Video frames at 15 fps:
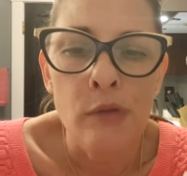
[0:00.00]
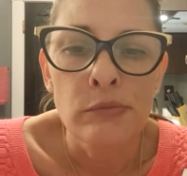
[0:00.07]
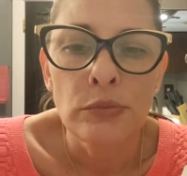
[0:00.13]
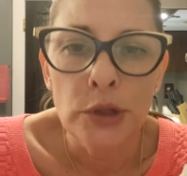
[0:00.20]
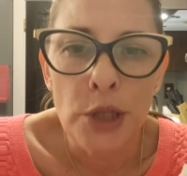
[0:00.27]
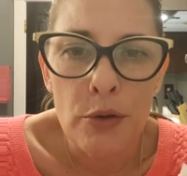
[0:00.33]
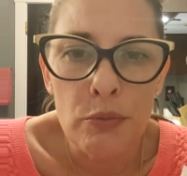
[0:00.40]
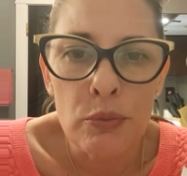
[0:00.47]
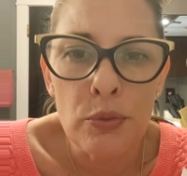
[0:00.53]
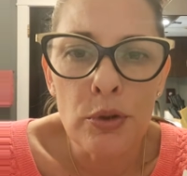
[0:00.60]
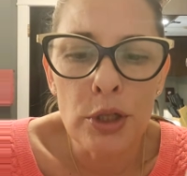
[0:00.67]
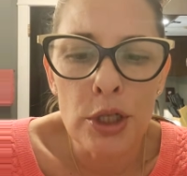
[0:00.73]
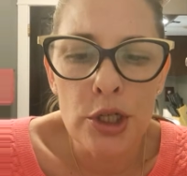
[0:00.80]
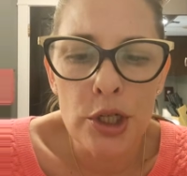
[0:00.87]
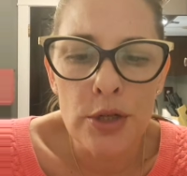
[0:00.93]
Yep,
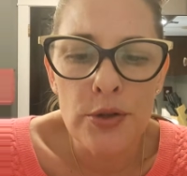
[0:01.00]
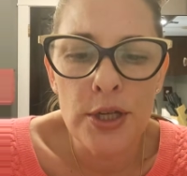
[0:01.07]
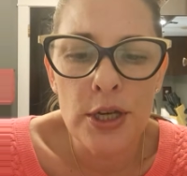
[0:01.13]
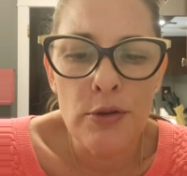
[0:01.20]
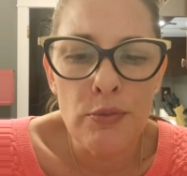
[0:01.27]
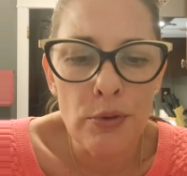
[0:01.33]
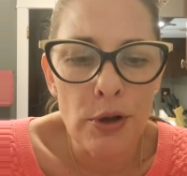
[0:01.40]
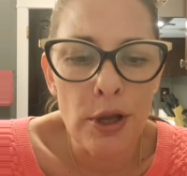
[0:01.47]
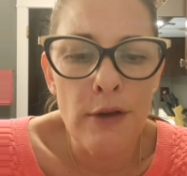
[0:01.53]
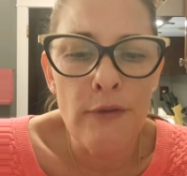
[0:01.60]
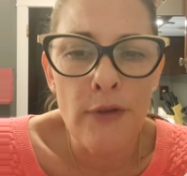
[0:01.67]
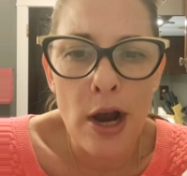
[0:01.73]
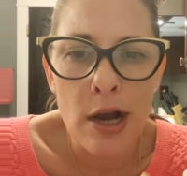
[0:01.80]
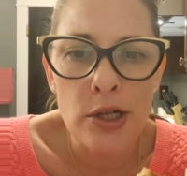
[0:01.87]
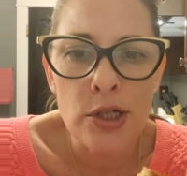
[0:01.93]
really juicy, really
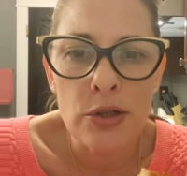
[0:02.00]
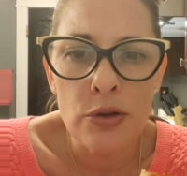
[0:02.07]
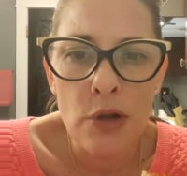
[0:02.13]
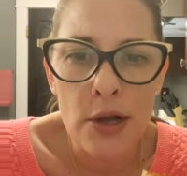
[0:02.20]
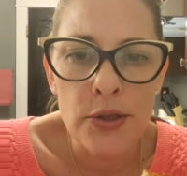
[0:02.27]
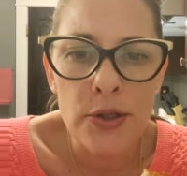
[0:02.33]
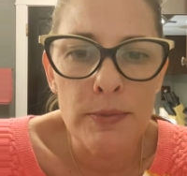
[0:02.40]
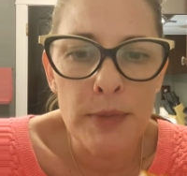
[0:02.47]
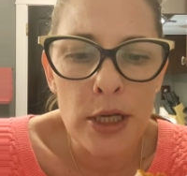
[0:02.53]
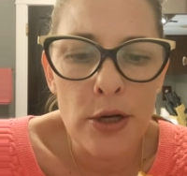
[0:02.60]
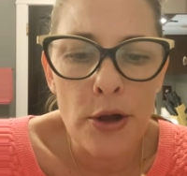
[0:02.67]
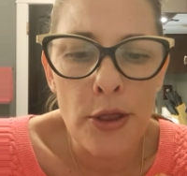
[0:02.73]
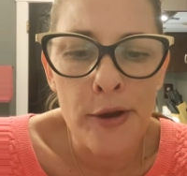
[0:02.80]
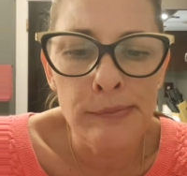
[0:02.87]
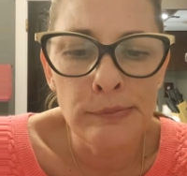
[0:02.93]
fresh, lots of meat on
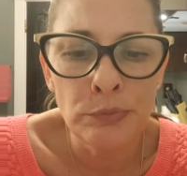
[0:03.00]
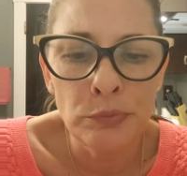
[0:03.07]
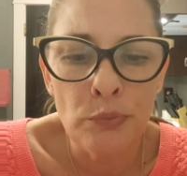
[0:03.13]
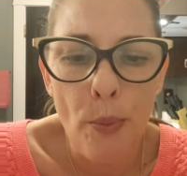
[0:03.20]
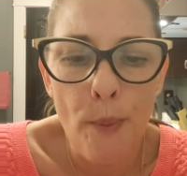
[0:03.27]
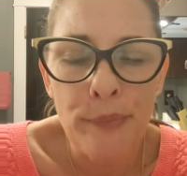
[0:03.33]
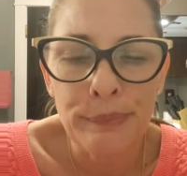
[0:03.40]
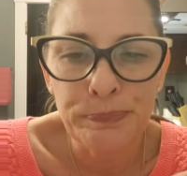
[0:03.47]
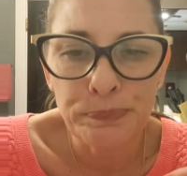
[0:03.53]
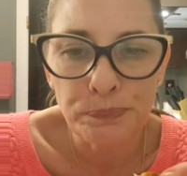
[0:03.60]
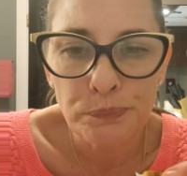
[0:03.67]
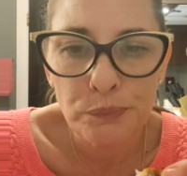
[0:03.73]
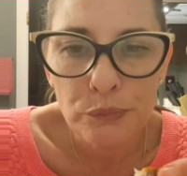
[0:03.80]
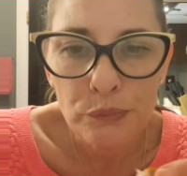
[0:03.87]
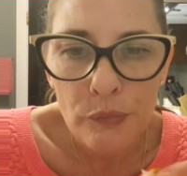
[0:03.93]
them.
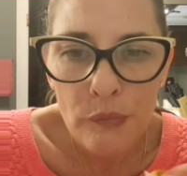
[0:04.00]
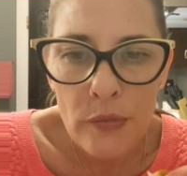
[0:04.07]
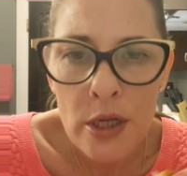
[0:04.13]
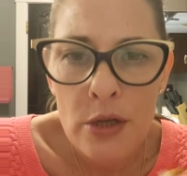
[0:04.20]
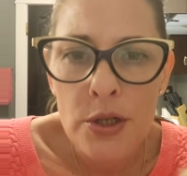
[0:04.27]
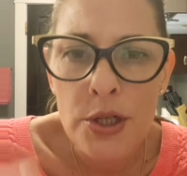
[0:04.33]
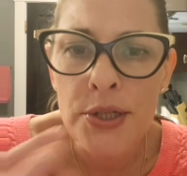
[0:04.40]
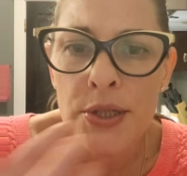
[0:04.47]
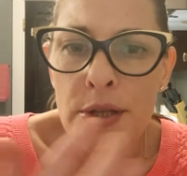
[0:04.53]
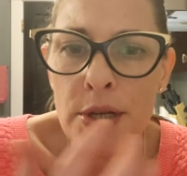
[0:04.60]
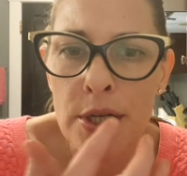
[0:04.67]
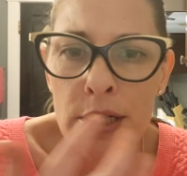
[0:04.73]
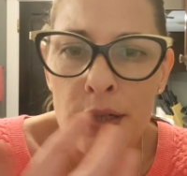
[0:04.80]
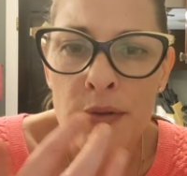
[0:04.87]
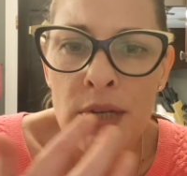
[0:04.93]
Just
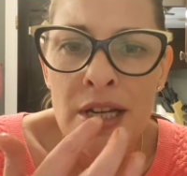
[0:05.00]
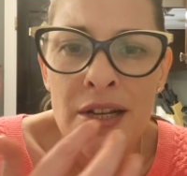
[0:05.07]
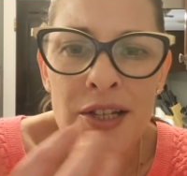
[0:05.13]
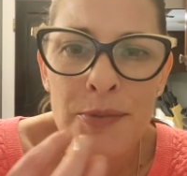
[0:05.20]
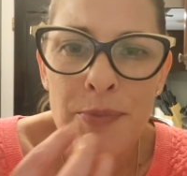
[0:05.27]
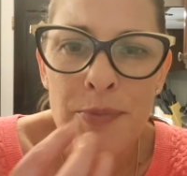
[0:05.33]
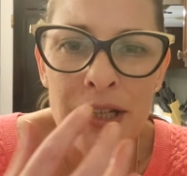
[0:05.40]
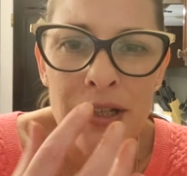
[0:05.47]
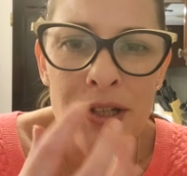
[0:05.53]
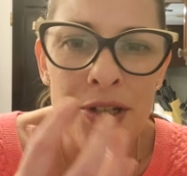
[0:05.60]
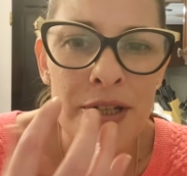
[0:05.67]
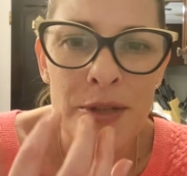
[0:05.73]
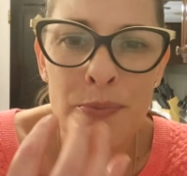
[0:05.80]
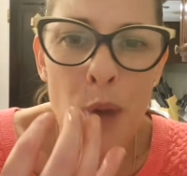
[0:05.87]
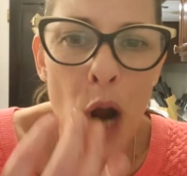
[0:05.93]
the spices
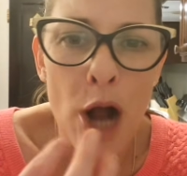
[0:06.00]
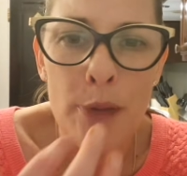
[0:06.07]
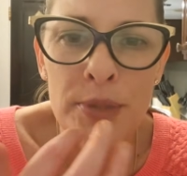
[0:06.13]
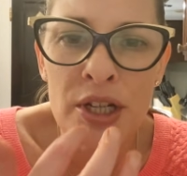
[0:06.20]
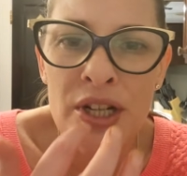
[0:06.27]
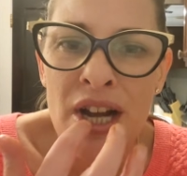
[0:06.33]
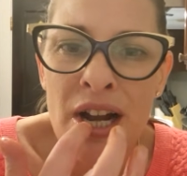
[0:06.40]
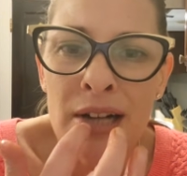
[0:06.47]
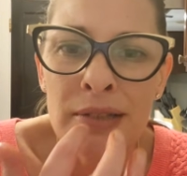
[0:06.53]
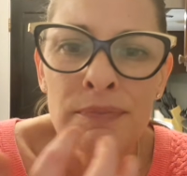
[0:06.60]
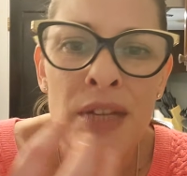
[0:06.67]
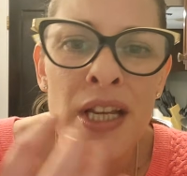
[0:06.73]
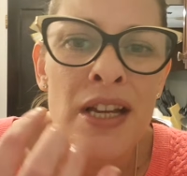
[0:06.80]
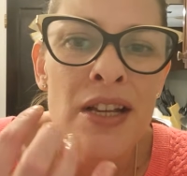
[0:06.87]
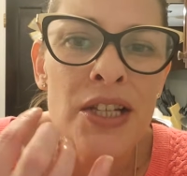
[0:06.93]
just pop your tongue.
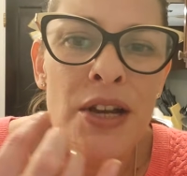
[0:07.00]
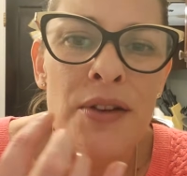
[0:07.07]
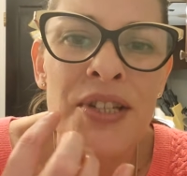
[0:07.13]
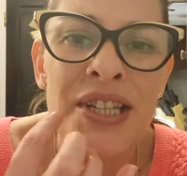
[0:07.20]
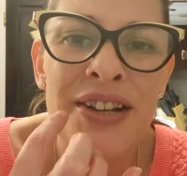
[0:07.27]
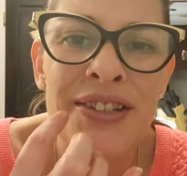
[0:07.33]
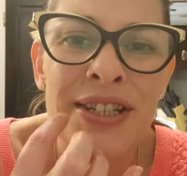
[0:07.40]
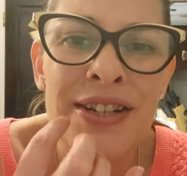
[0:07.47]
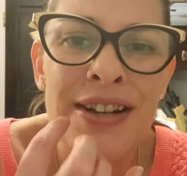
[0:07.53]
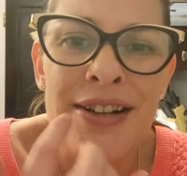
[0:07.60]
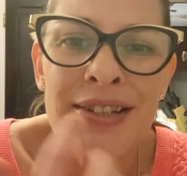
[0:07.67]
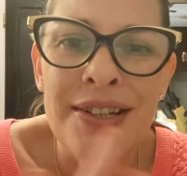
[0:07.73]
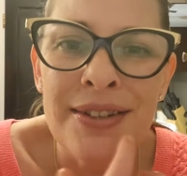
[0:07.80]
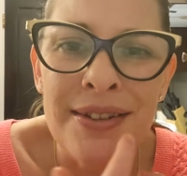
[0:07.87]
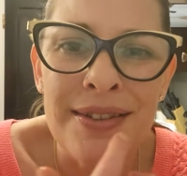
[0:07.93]
So I was telling you guys
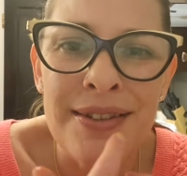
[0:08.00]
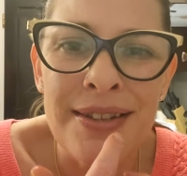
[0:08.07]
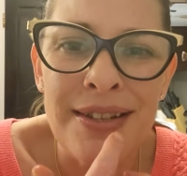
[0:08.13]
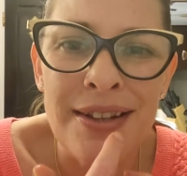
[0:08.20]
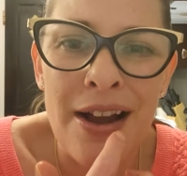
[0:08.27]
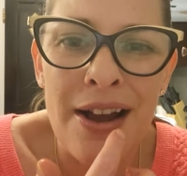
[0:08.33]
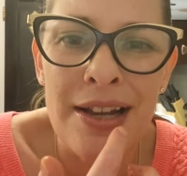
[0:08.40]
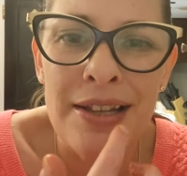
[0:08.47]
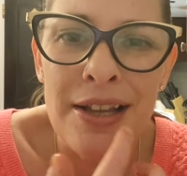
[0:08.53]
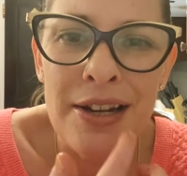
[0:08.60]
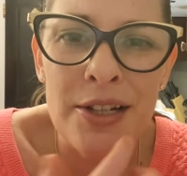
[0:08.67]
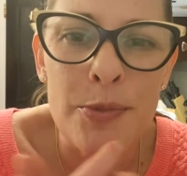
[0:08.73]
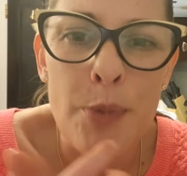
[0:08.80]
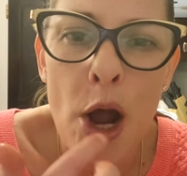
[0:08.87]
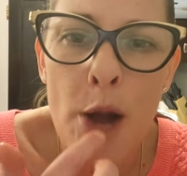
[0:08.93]
it's on the side that
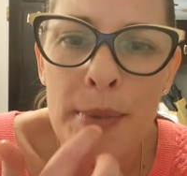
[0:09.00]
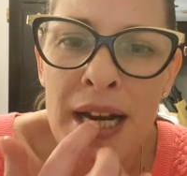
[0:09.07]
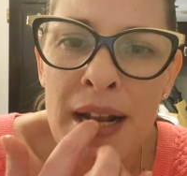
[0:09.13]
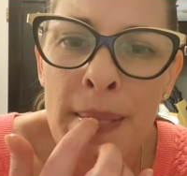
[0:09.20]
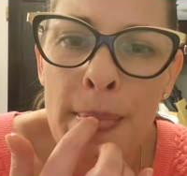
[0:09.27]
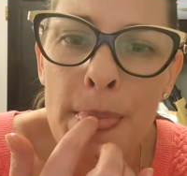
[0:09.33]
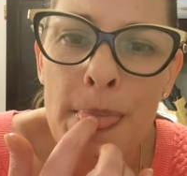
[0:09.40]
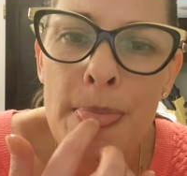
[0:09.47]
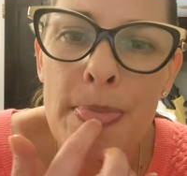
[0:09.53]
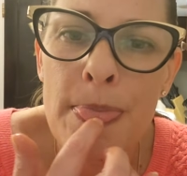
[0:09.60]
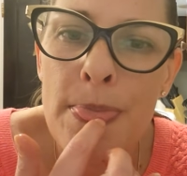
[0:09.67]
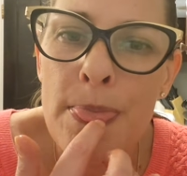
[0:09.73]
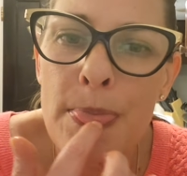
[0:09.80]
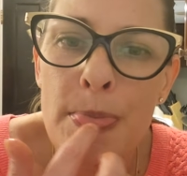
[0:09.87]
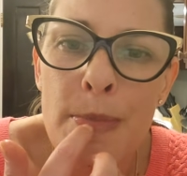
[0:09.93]
it's popping.
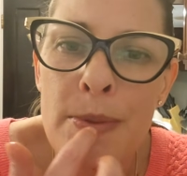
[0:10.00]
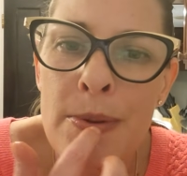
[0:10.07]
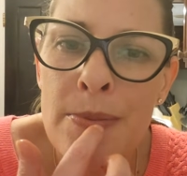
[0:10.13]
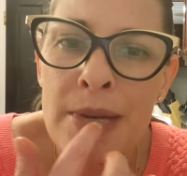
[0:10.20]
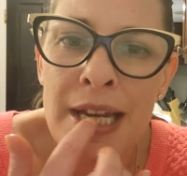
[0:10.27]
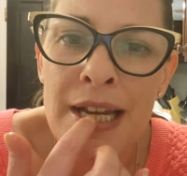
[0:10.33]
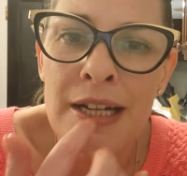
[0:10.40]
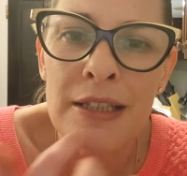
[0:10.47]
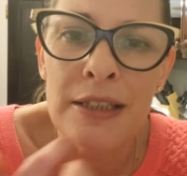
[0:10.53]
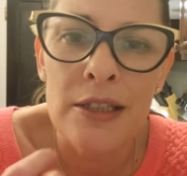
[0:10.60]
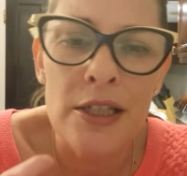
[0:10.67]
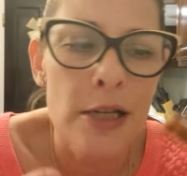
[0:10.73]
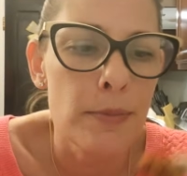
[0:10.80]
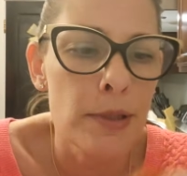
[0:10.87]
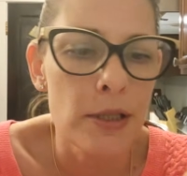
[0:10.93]
But I'm getting at the
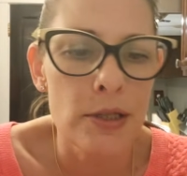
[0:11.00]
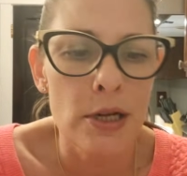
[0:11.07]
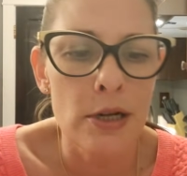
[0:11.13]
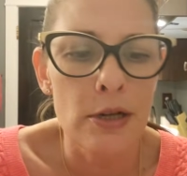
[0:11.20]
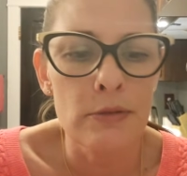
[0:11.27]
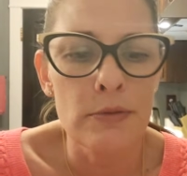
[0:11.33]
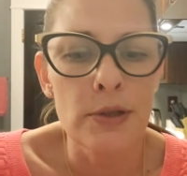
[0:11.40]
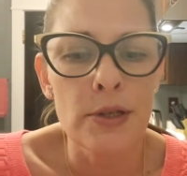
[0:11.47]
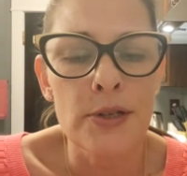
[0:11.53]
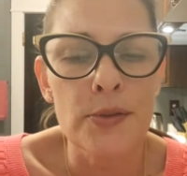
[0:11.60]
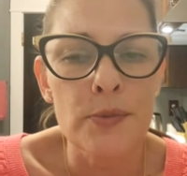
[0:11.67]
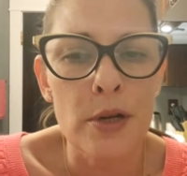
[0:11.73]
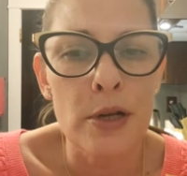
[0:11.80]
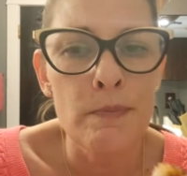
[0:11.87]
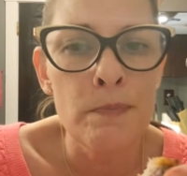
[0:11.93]
tip of the tongue with this
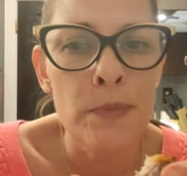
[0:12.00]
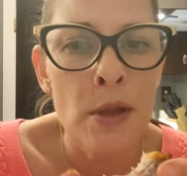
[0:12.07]
one.